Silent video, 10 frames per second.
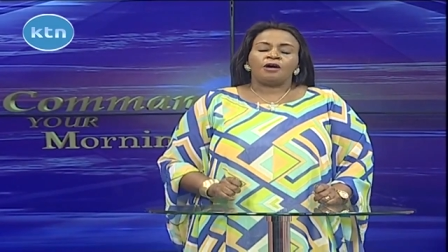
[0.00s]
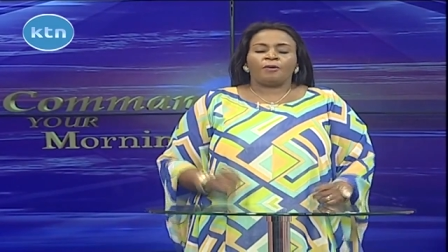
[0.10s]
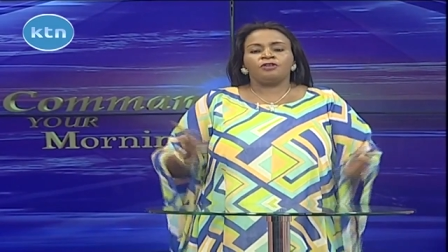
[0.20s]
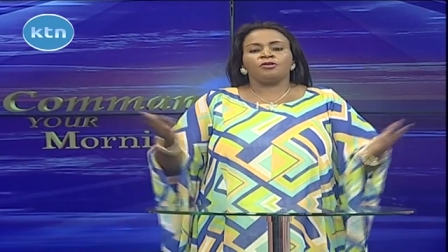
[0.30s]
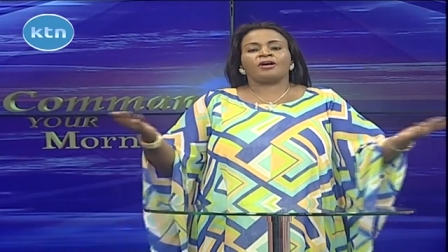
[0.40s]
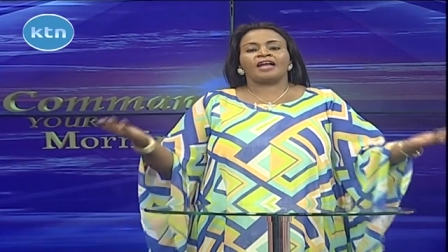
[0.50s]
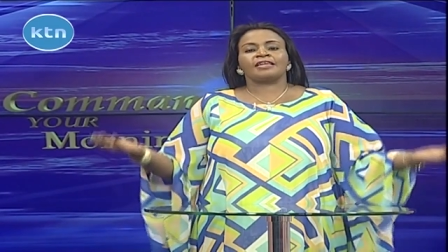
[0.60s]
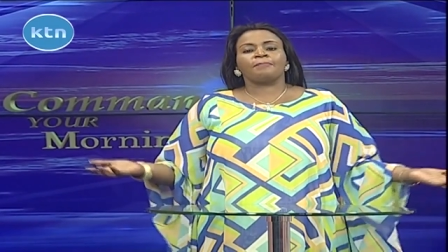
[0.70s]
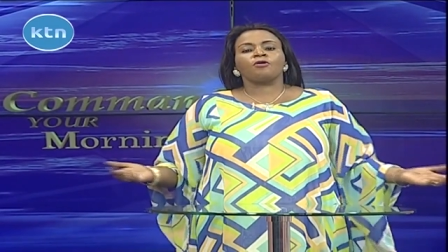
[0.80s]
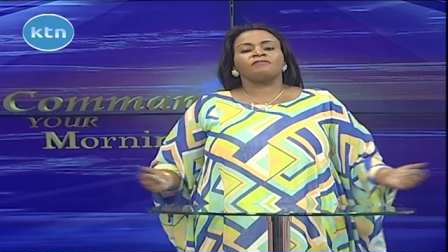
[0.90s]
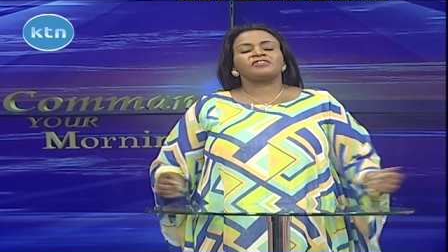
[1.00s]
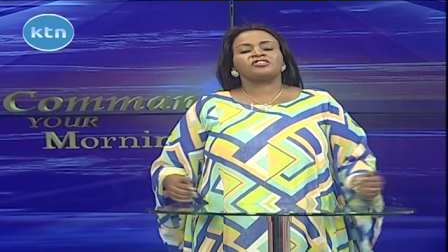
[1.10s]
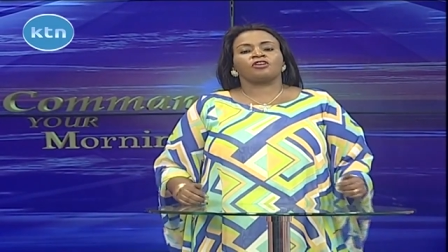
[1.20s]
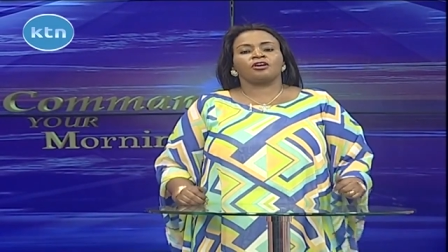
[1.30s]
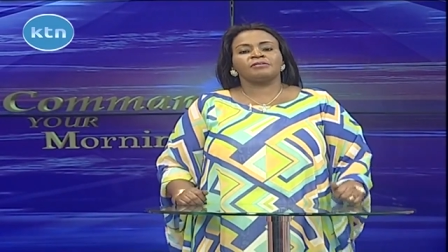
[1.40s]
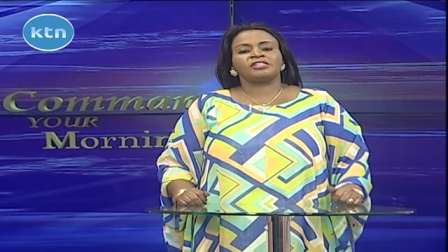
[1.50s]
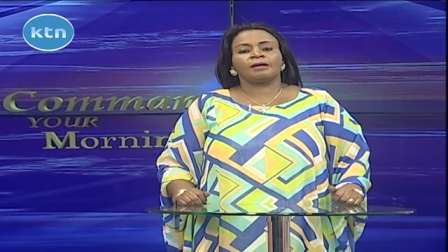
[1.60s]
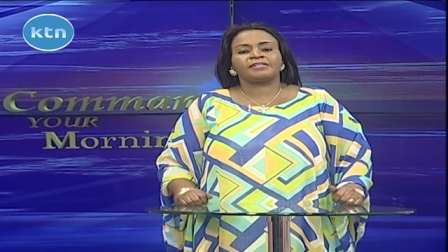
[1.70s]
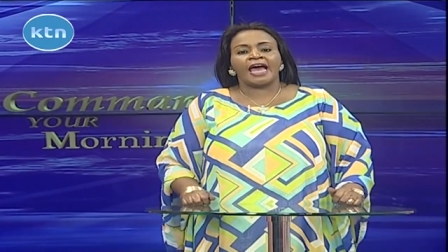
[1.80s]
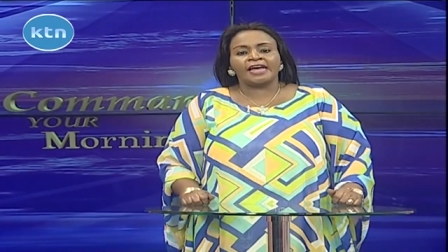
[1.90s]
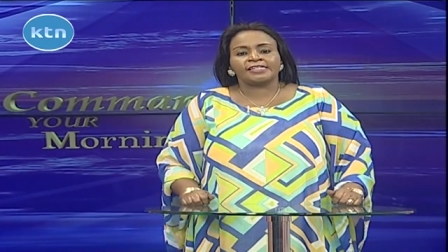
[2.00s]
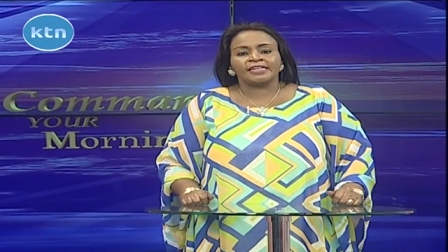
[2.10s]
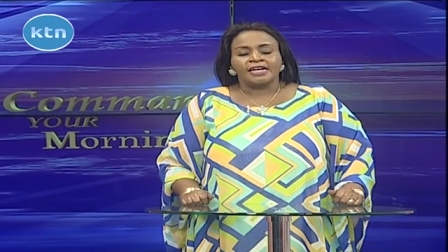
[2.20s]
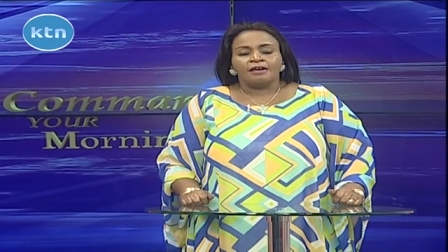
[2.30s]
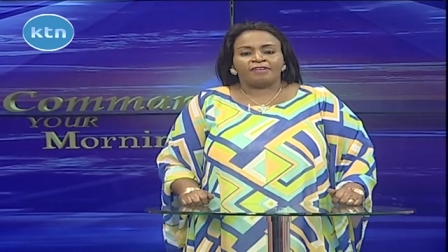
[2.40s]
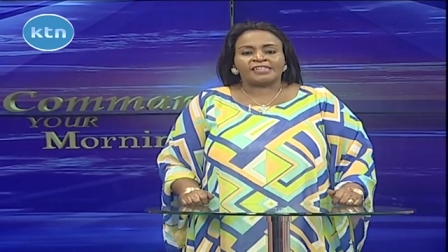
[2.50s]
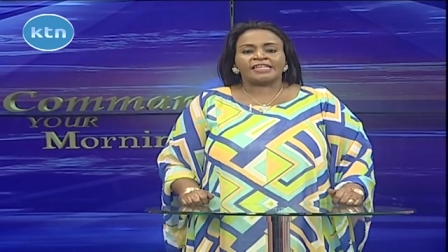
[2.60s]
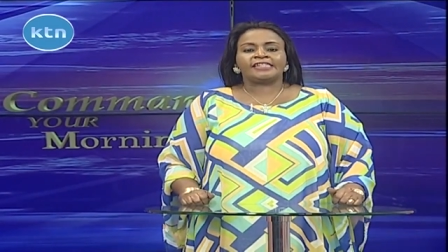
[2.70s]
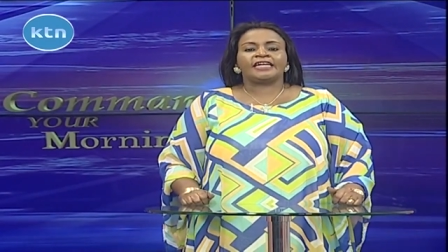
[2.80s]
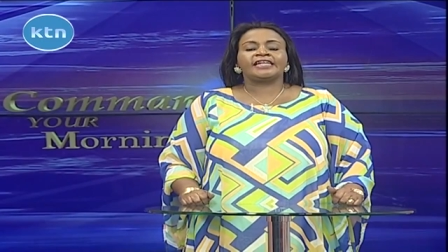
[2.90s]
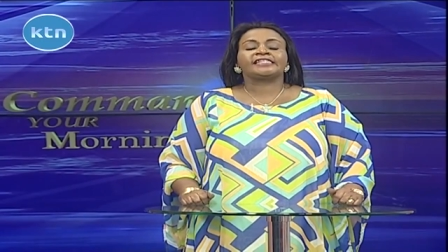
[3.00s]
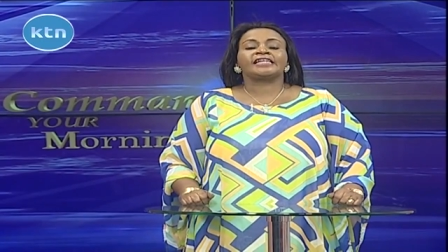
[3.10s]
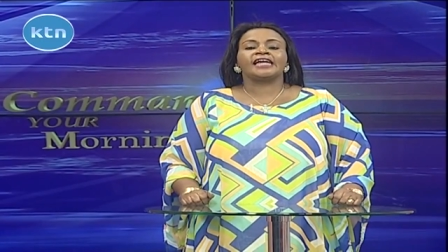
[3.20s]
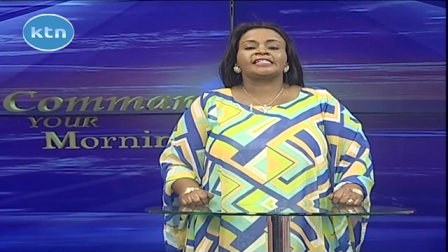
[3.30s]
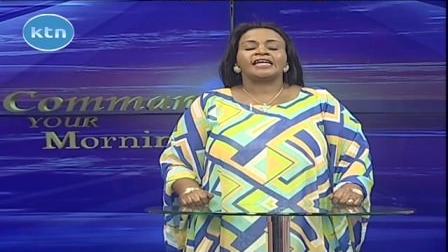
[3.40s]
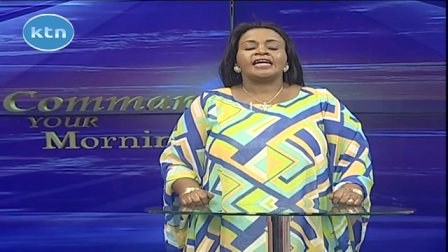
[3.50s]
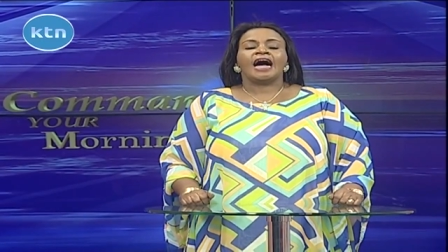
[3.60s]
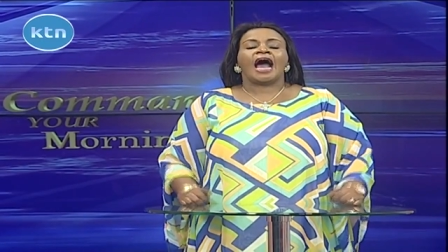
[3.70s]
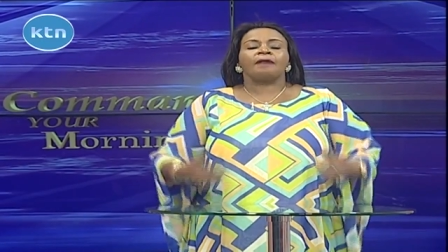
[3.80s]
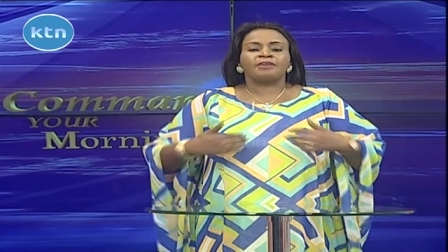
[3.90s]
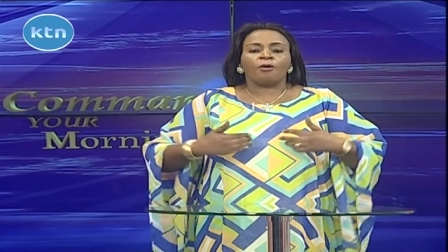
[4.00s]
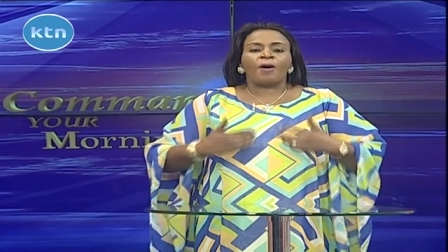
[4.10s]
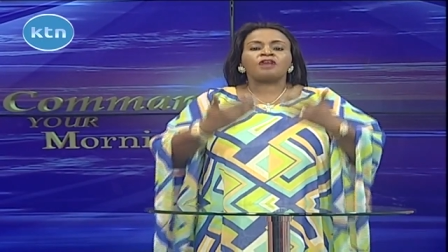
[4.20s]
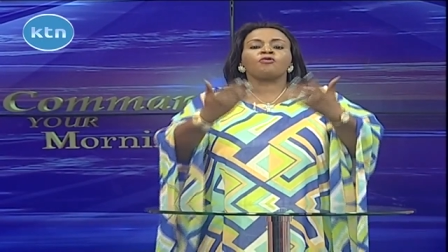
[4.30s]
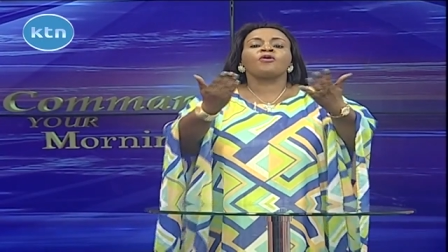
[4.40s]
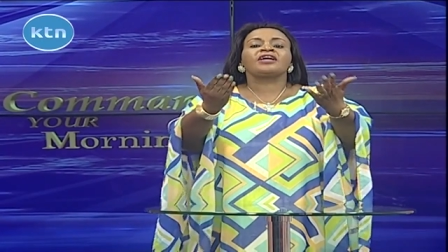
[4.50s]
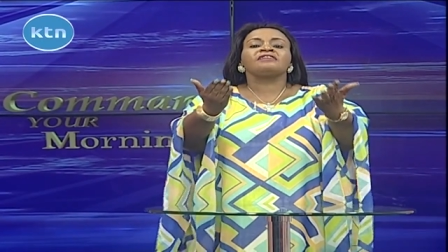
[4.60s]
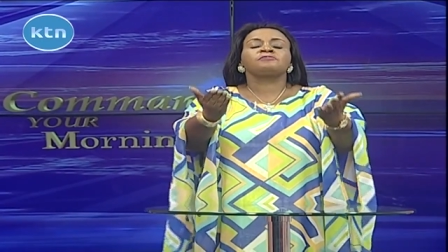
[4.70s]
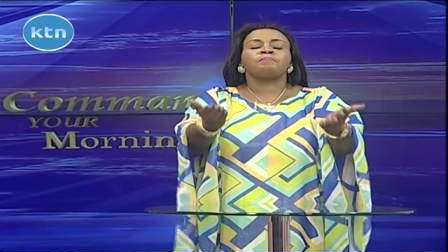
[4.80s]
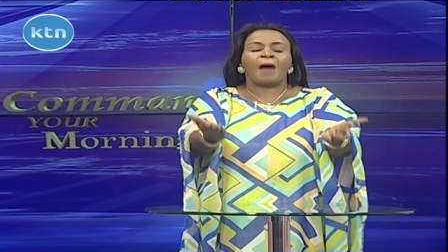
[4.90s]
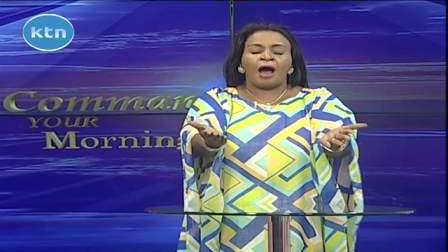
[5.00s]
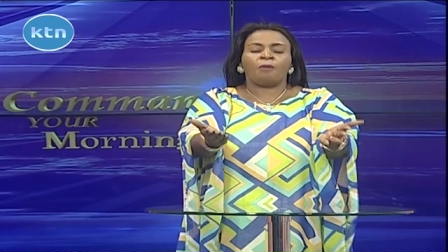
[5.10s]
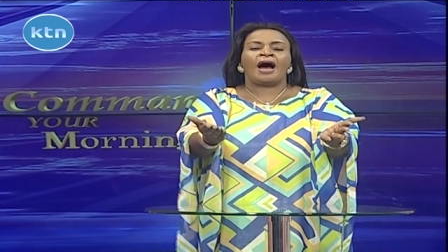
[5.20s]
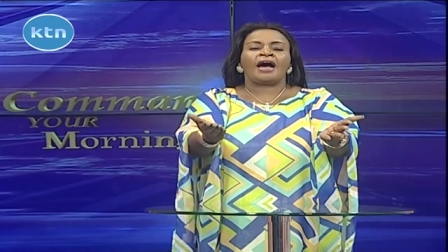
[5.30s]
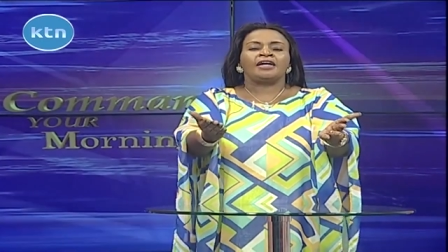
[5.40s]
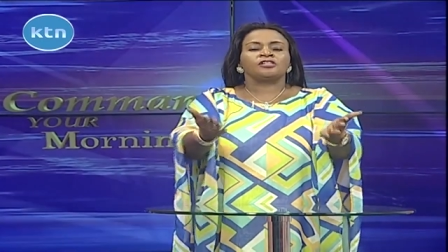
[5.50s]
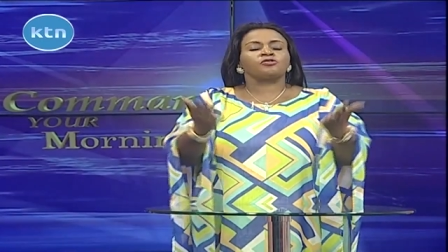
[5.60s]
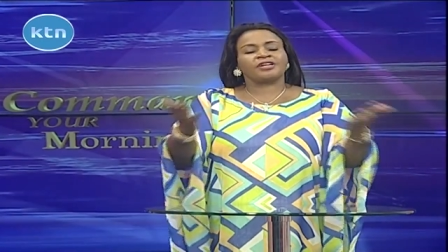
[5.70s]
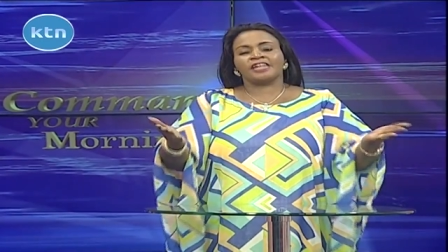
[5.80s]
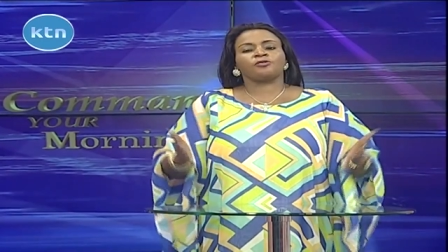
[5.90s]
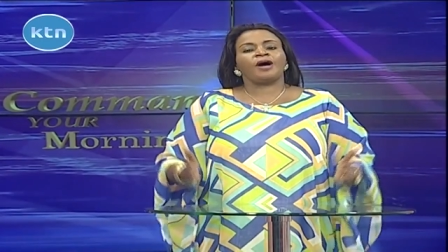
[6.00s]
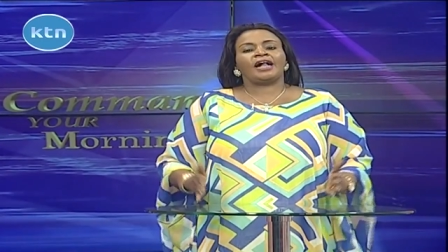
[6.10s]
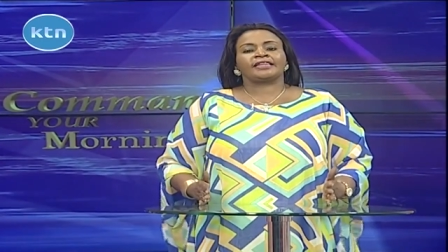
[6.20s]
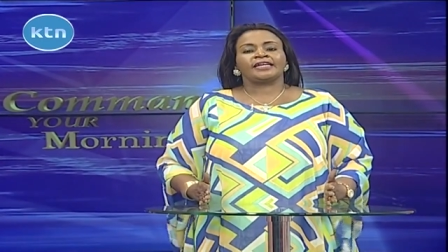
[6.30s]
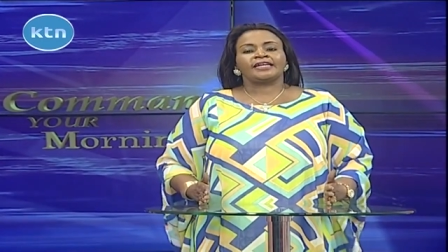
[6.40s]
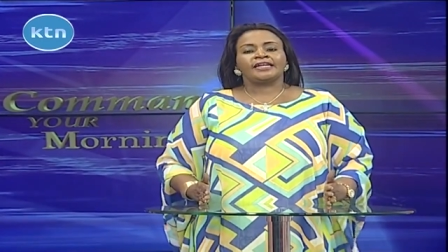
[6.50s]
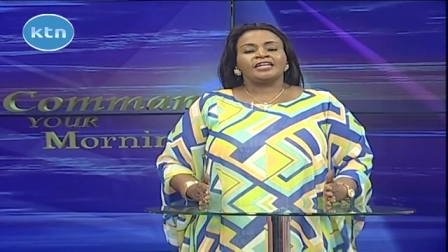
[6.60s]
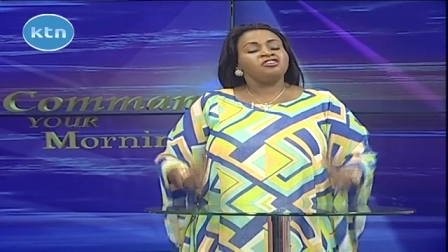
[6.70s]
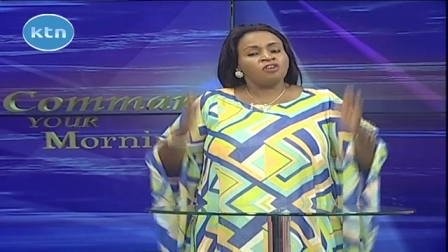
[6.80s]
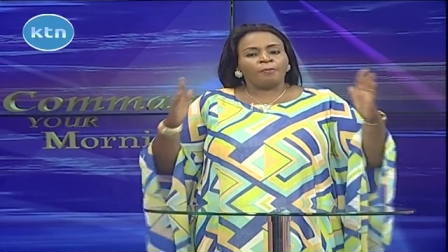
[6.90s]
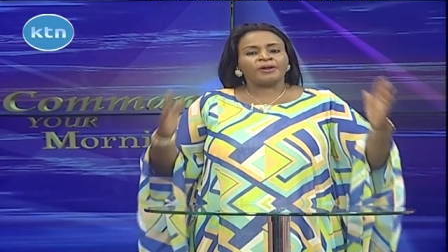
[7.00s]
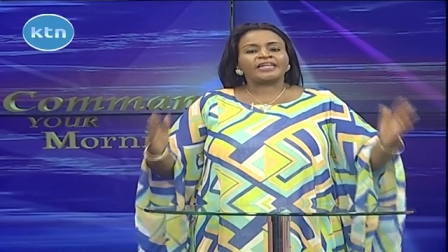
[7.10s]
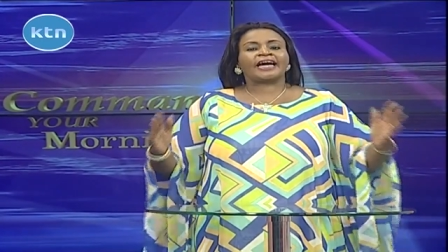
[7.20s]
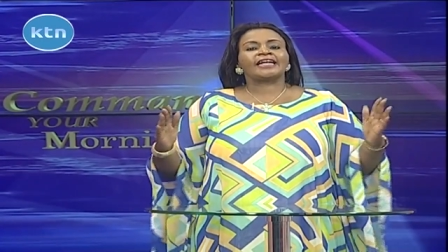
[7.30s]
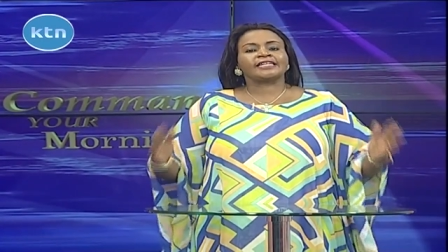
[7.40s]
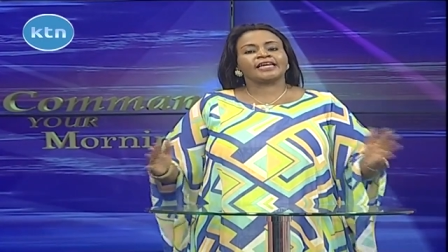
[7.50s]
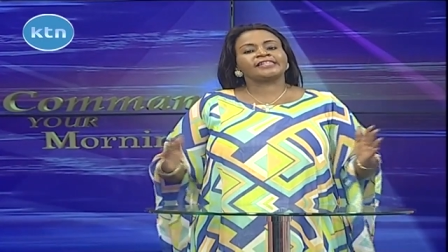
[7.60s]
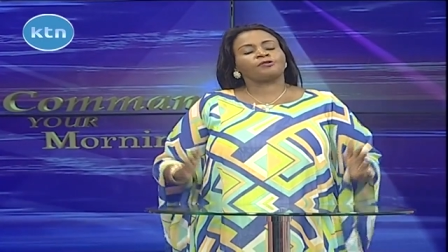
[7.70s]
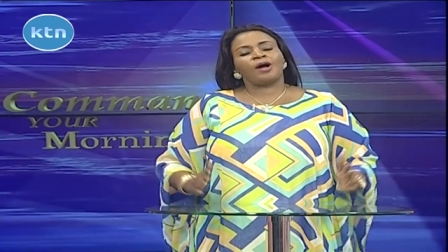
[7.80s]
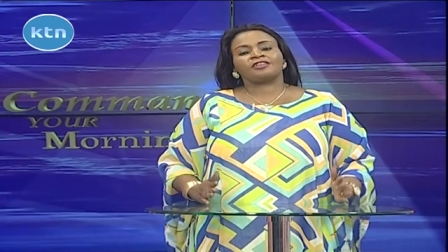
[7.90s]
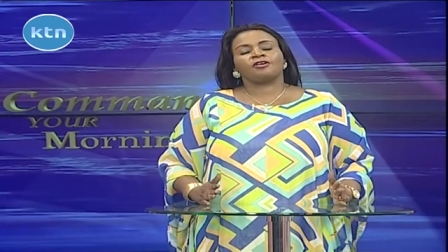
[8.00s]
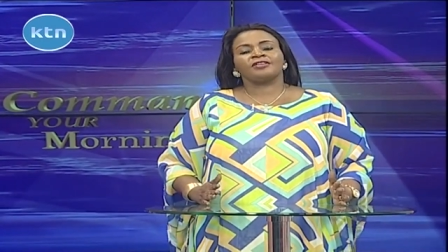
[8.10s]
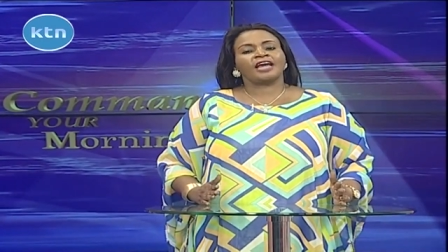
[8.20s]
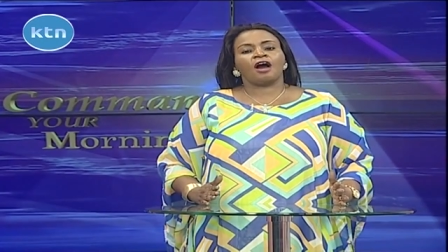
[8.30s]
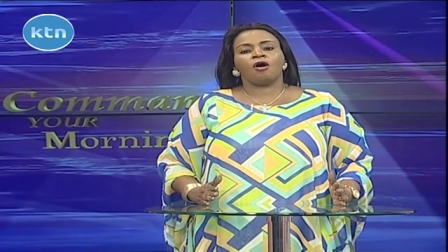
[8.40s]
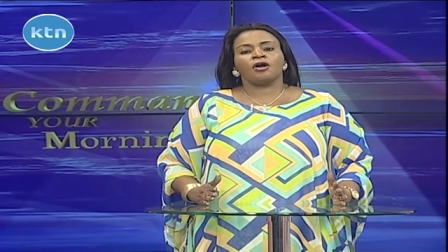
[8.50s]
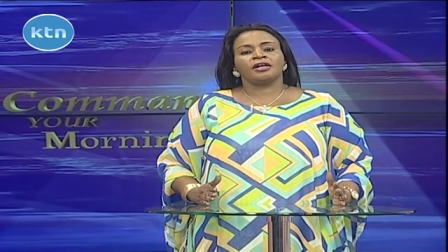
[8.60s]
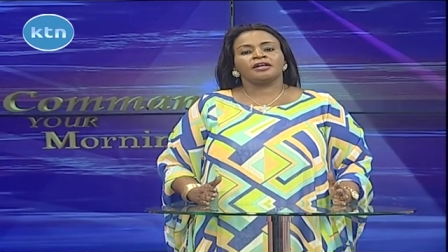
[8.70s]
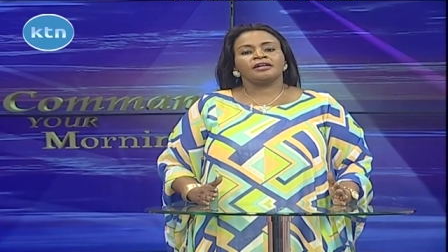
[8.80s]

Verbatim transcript: When you look at the book of Deuteronomy, chapter 8, verse 18, he says, I am the one who gives power to create wealth Nobody can create wealth on their own.